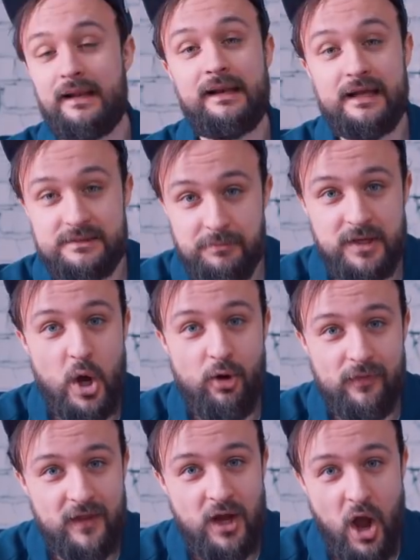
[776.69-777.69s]
Let me know
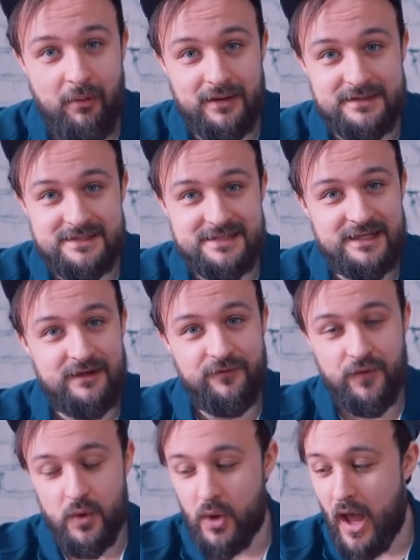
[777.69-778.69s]
in the comments
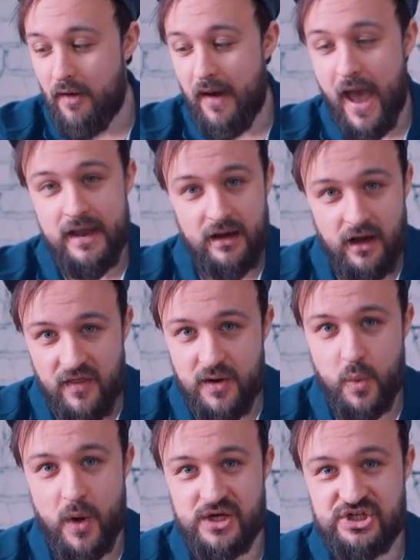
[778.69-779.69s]
if you have any other
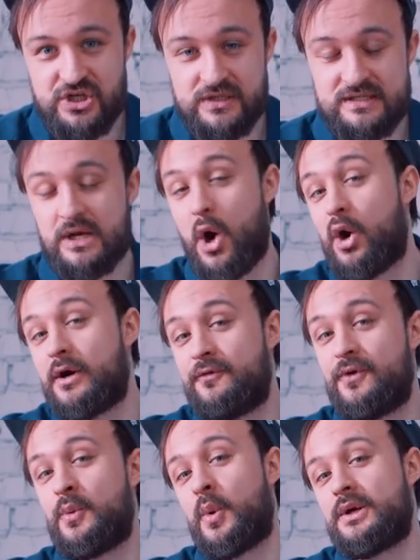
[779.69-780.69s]
questions, or if
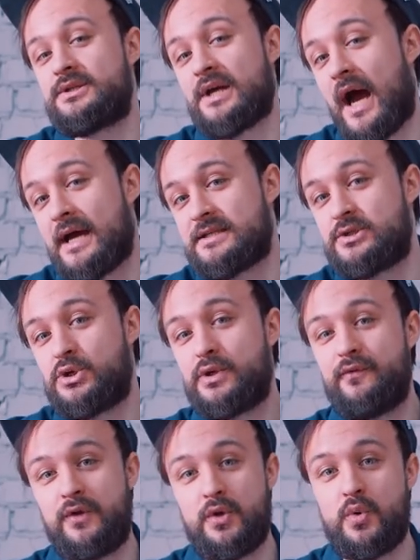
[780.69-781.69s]
you want us to
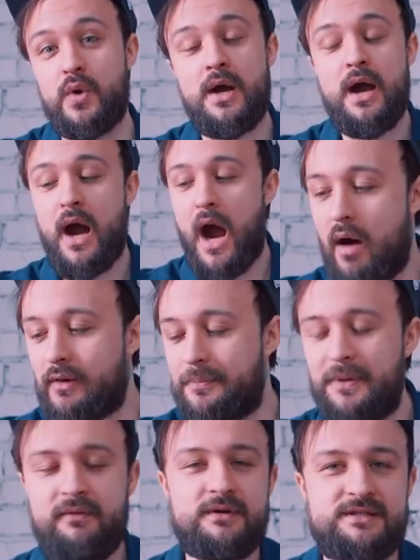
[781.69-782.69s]
review our
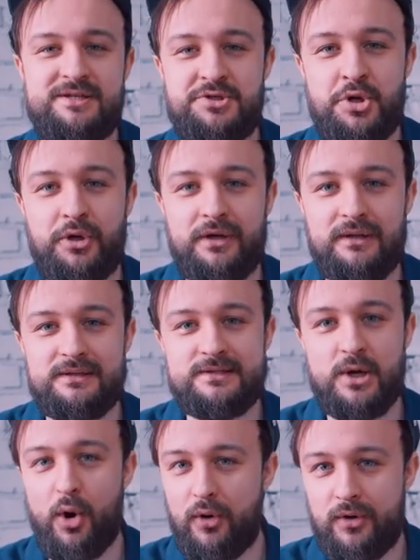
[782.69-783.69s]
previous tutorials
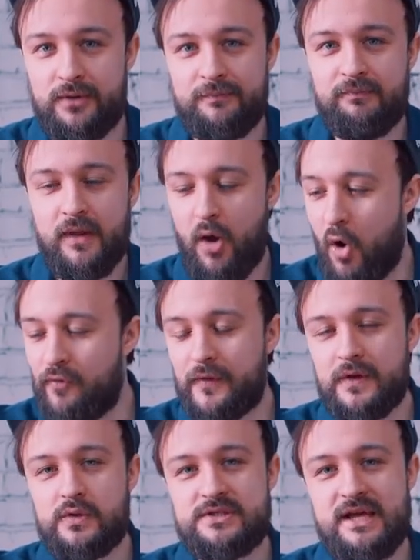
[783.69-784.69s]
or offer
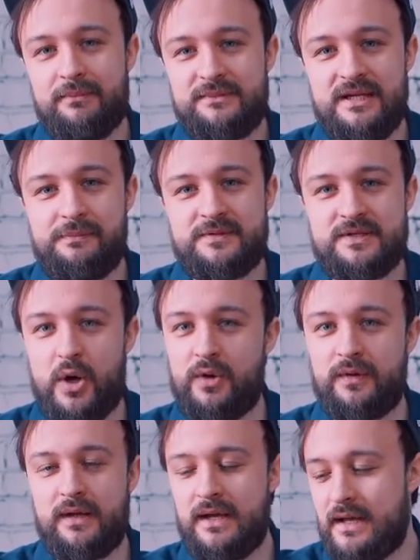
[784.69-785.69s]
you some tips
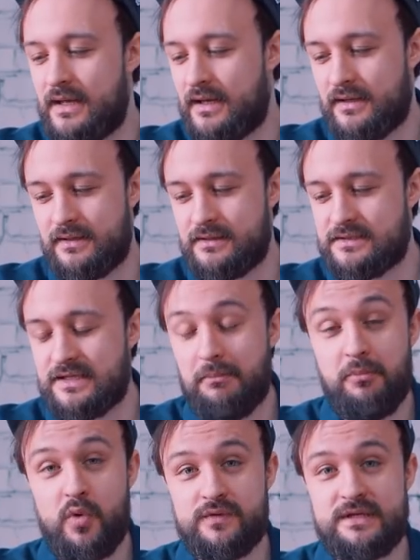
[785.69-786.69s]
on uh,
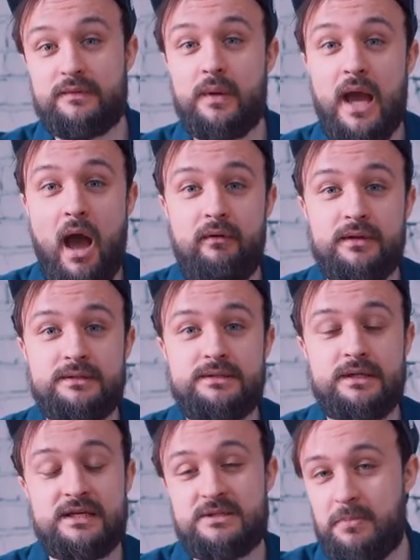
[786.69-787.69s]
some moves that we haven't
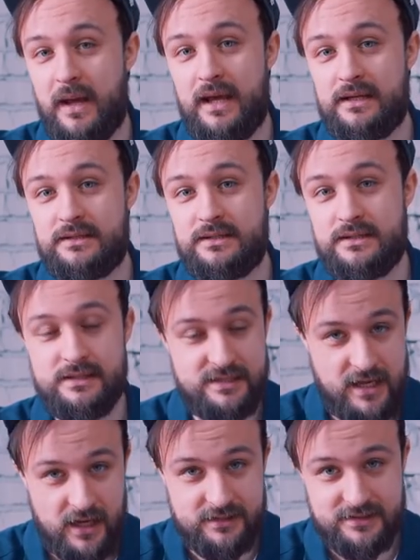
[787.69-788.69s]
explained
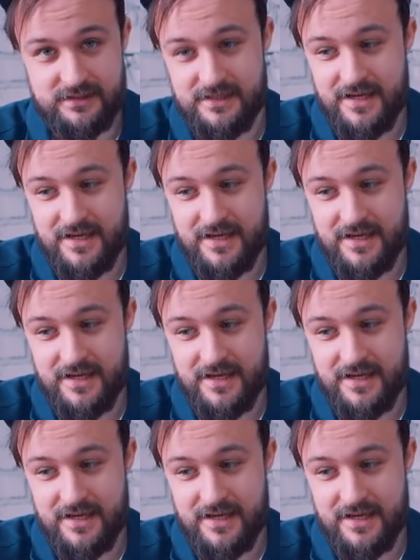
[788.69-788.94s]
yet.